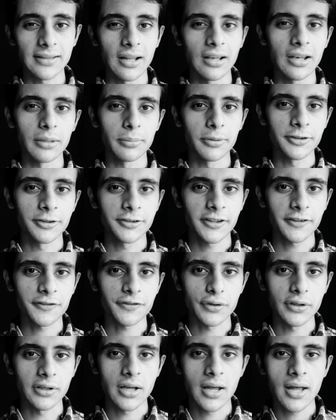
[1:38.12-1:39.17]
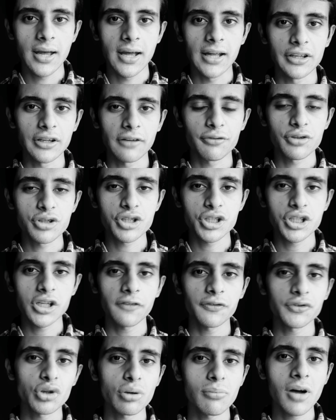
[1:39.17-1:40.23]
is a little bit different. And you have to
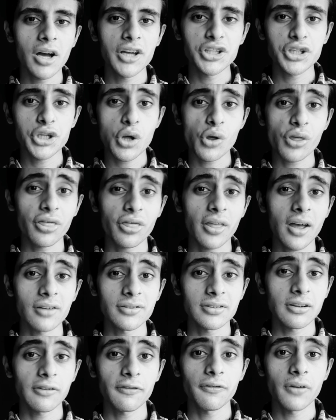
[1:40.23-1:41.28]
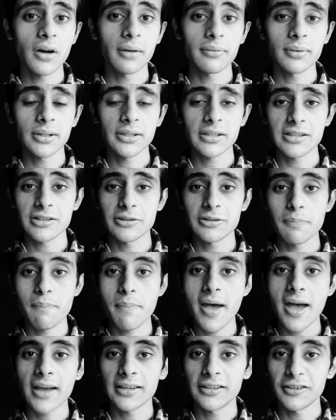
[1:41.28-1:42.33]
shift your mind 2,500
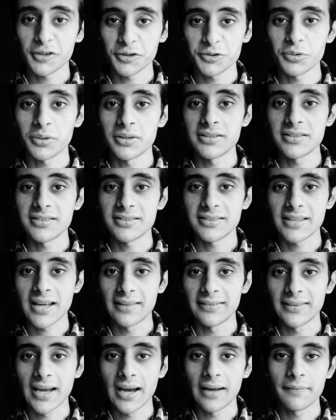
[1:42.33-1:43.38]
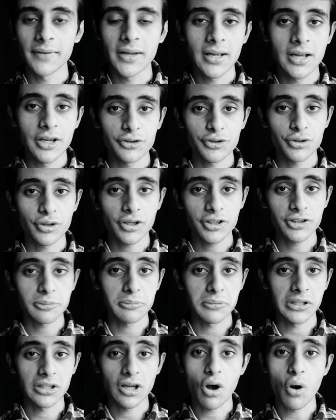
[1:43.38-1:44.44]
years back in order to understand that.
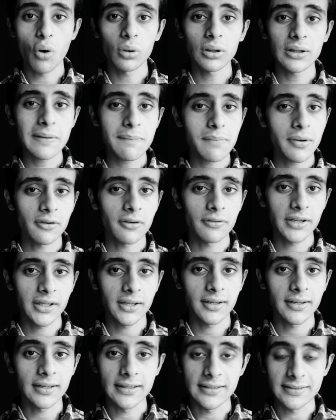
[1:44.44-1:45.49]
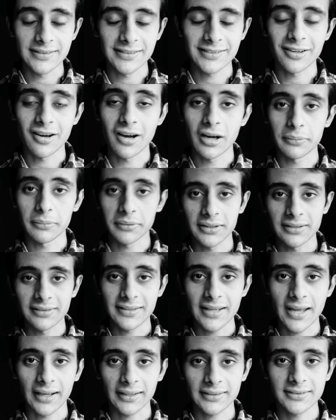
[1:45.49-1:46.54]
Trust me, the only barrier is the time
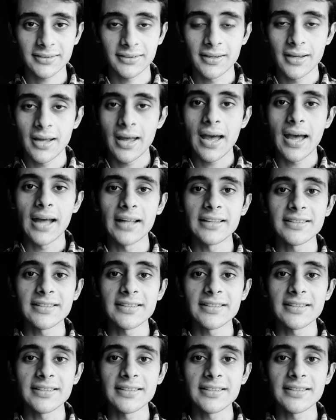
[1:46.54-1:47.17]
context.